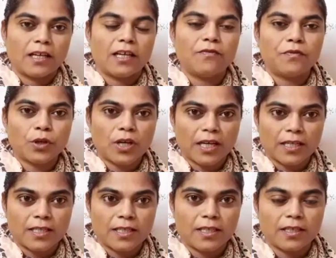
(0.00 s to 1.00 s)
if you
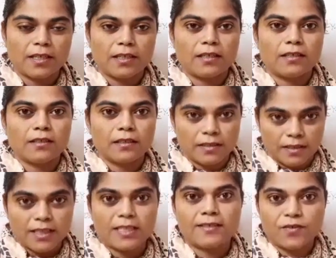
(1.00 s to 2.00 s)
consider
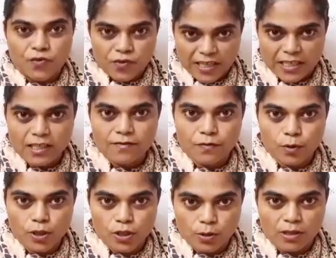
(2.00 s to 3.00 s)
this stretching
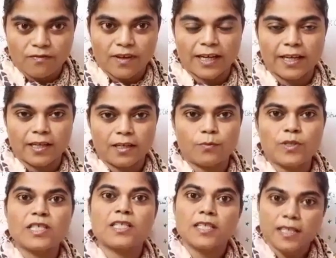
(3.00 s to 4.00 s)
force to the wire, which
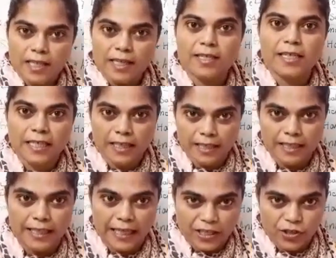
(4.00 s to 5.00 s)
is cylindrical in
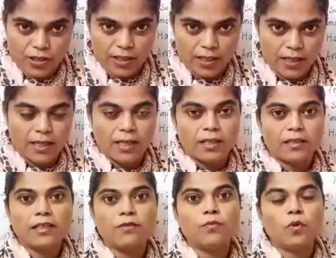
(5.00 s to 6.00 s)
nature,
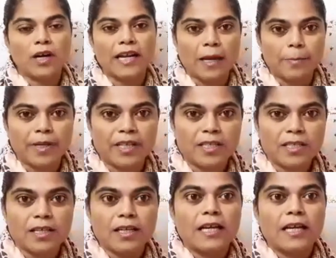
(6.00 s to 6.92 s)
then what happens?